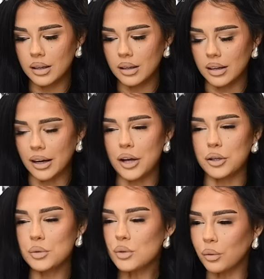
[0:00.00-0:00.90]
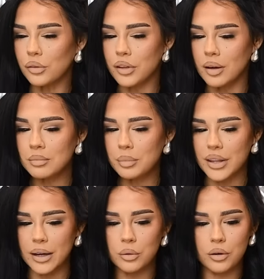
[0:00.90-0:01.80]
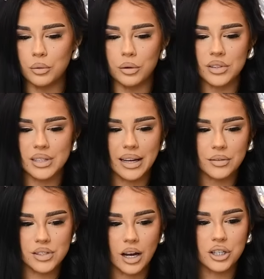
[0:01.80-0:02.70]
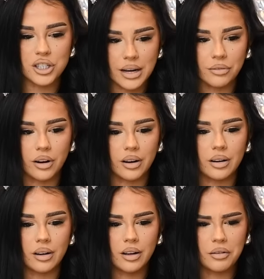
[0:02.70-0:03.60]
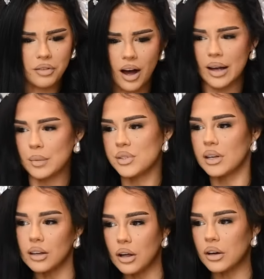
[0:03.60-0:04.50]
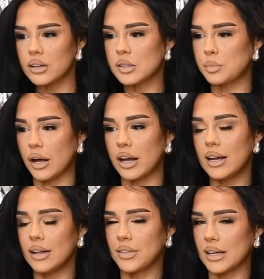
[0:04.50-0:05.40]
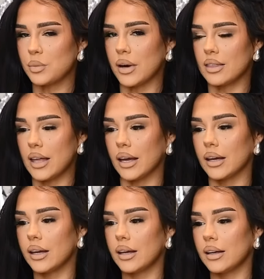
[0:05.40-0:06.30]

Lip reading: Like, I use all of them, but they all obviously give such different vibes and looks, but this one I think